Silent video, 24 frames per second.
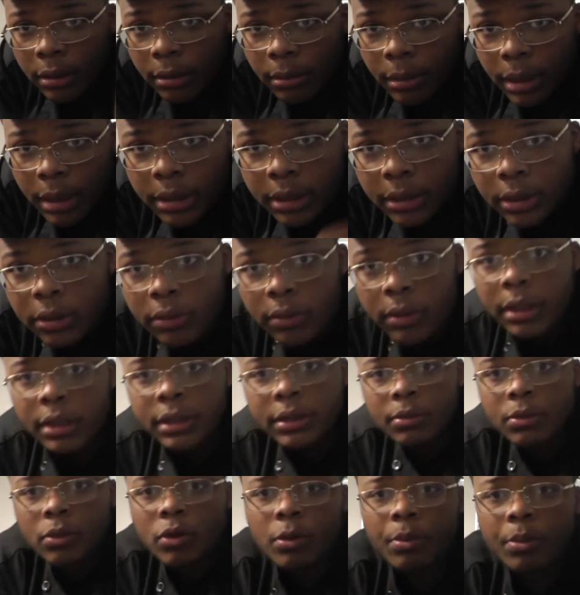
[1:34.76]
makes it to where
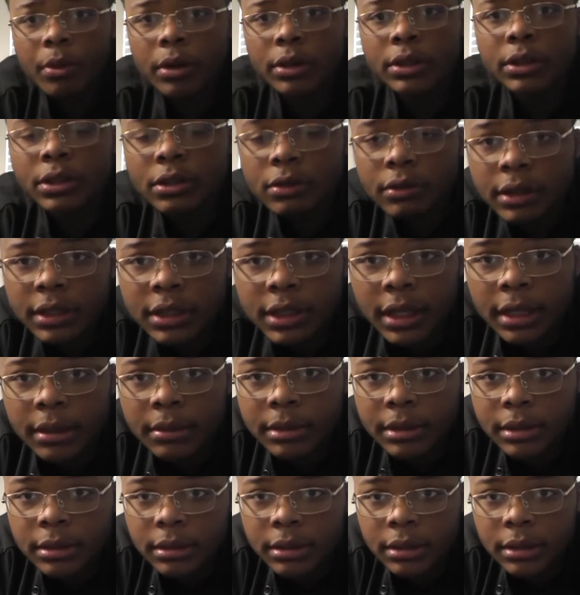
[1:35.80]
there's more parts to it
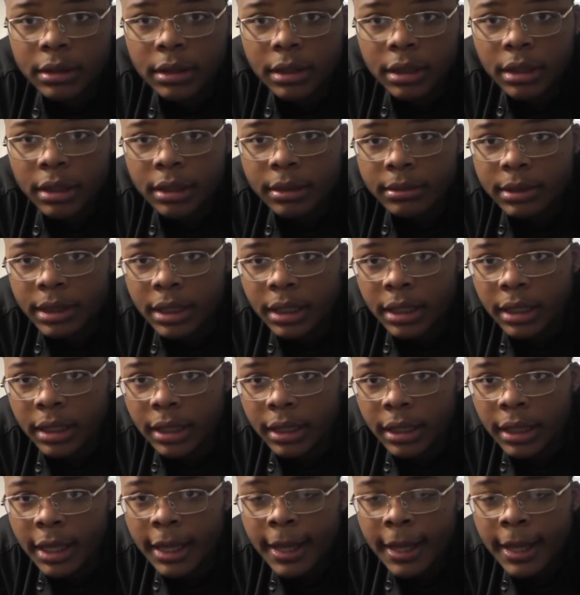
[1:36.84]
types. You know what I'm saying?